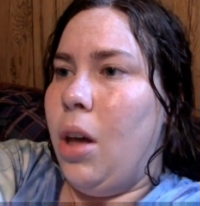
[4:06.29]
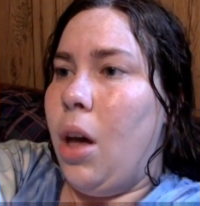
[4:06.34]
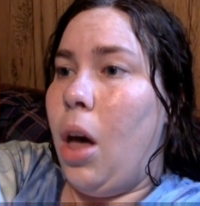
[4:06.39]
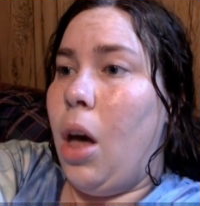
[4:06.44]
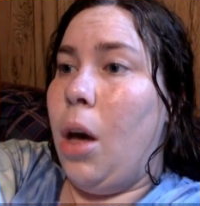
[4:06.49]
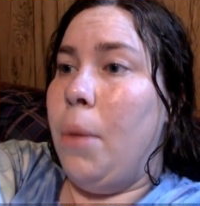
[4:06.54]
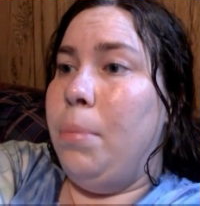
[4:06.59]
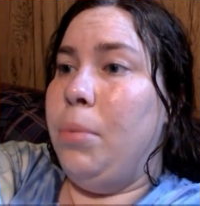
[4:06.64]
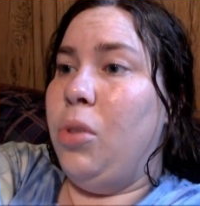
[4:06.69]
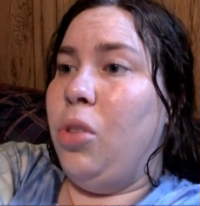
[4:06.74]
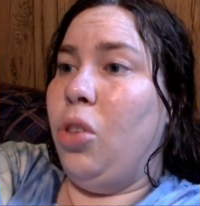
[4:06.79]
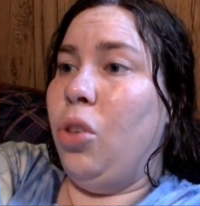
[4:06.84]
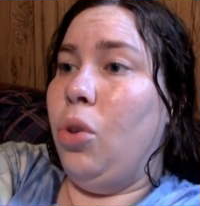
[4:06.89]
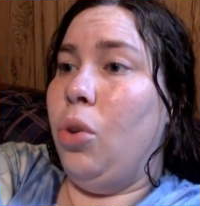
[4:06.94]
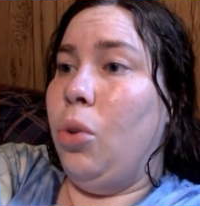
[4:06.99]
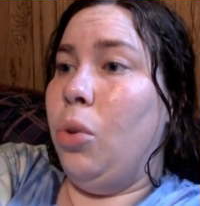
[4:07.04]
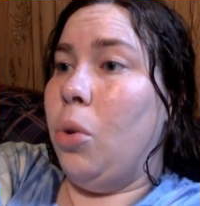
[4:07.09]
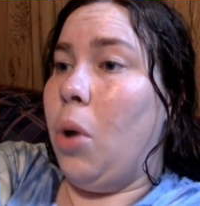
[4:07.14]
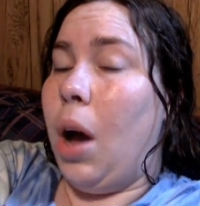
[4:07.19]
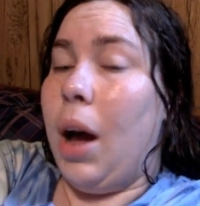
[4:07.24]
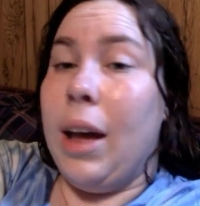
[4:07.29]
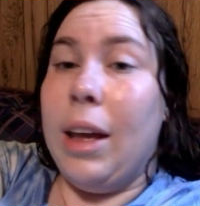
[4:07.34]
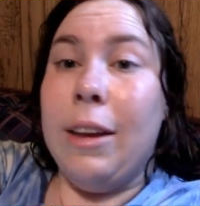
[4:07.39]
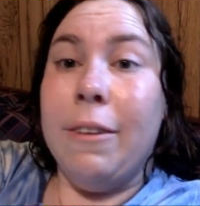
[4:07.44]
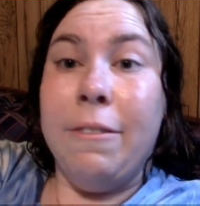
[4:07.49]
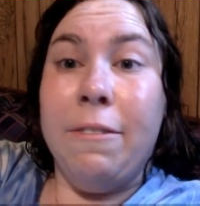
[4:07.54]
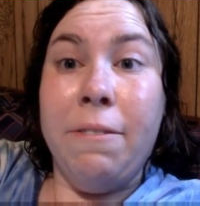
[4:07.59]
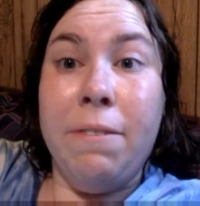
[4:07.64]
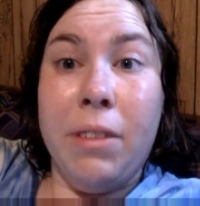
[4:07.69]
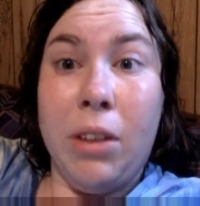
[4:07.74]
up to I
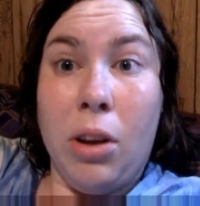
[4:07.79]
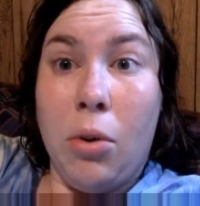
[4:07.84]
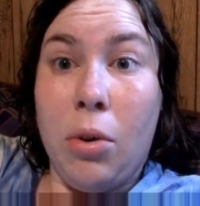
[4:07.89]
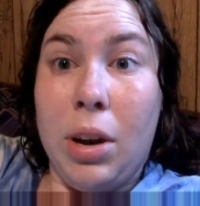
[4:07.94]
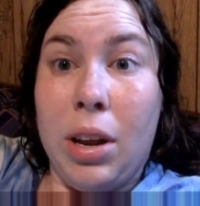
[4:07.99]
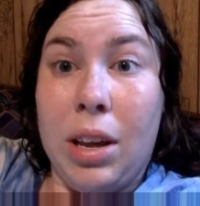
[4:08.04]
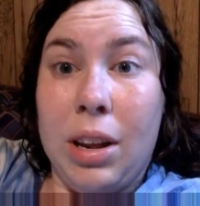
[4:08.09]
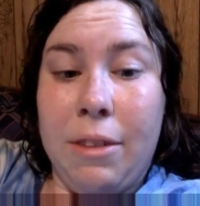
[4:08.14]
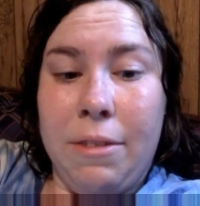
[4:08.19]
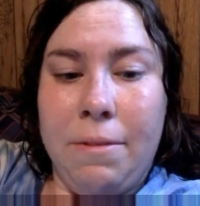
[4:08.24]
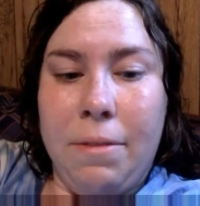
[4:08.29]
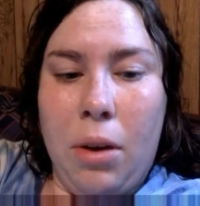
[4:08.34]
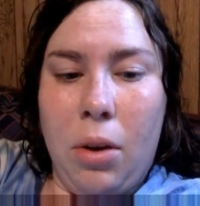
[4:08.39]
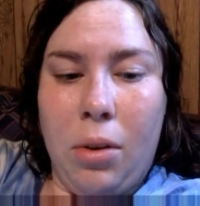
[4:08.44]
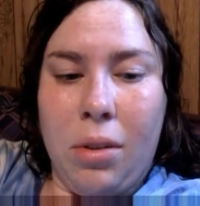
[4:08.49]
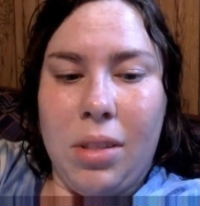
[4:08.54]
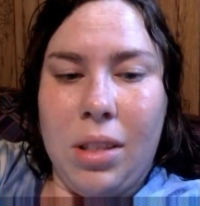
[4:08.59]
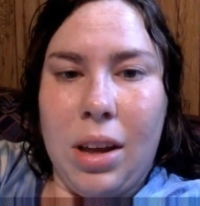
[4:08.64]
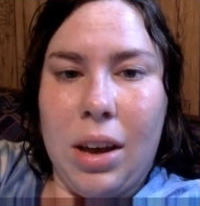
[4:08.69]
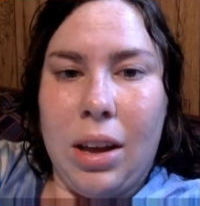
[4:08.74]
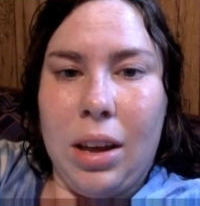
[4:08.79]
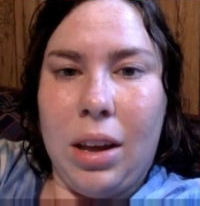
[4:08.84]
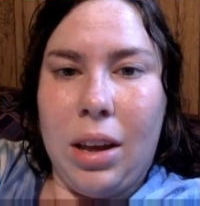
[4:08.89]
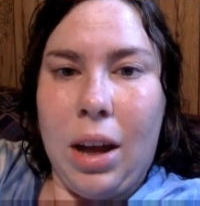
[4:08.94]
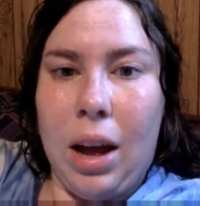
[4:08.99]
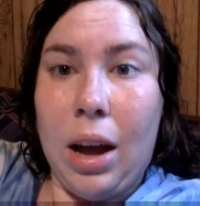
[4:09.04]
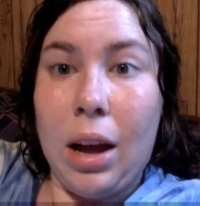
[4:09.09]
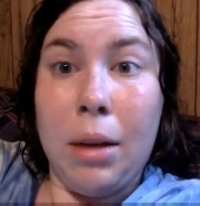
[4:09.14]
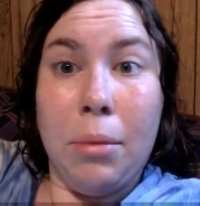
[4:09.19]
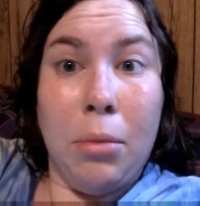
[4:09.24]
am floating and it feels like
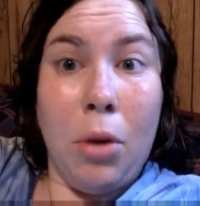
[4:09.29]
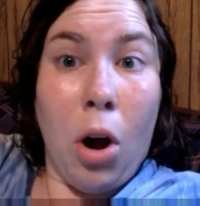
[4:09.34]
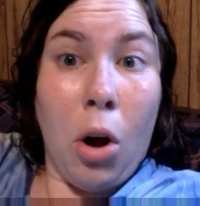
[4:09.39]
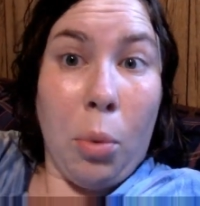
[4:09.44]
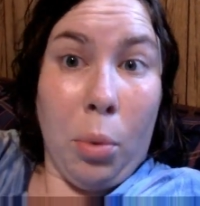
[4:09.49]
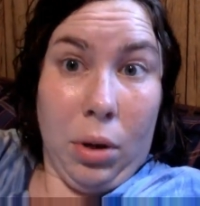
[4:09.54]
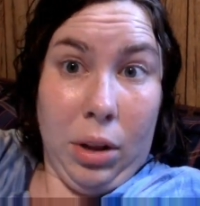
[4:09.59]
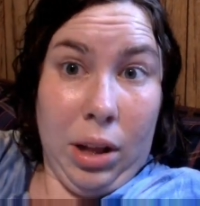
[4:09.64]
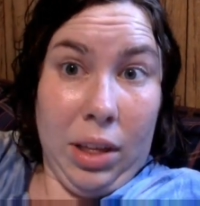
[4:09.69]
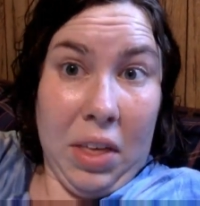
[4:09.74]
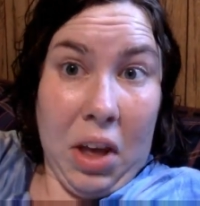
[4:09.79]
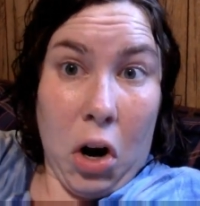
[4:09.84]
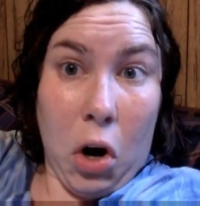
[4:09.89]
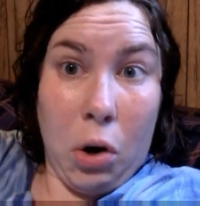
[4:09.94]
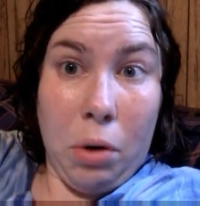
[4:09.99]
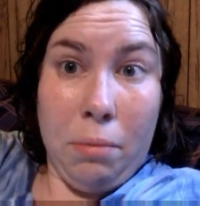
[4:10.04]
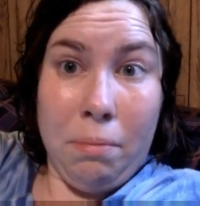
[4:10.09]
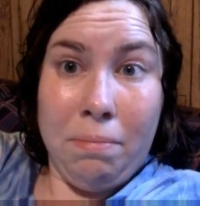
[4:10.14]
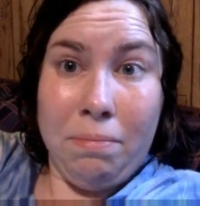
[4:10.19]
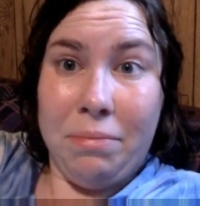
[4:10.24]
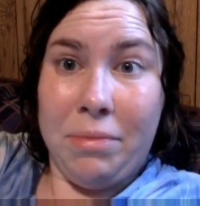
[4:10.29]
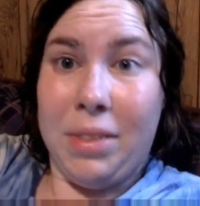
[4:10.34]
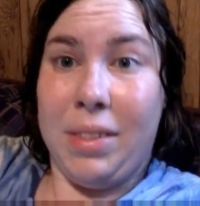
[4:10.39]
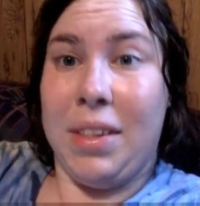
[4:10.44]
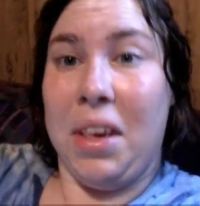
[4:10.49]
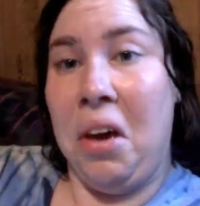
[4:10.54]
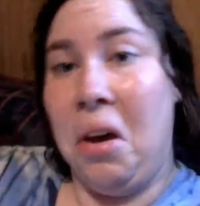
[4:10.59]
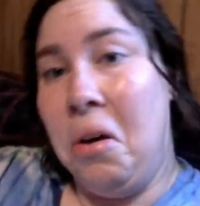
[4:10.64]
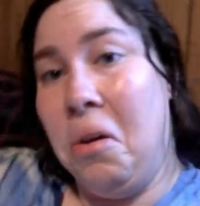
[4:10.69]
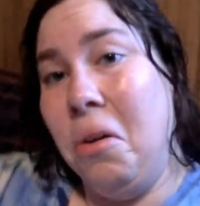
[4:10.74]
I am not really there.
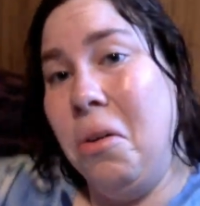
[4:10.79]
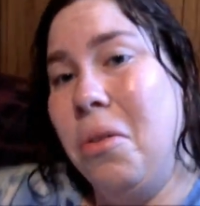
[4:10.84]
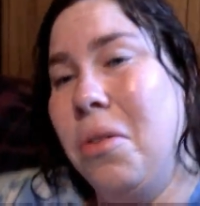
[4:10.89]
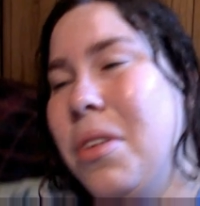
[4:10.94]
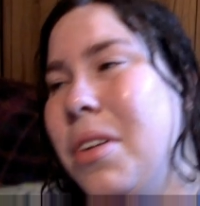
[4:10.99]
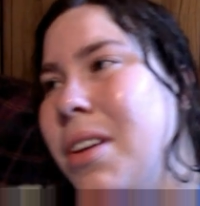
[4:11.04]
So,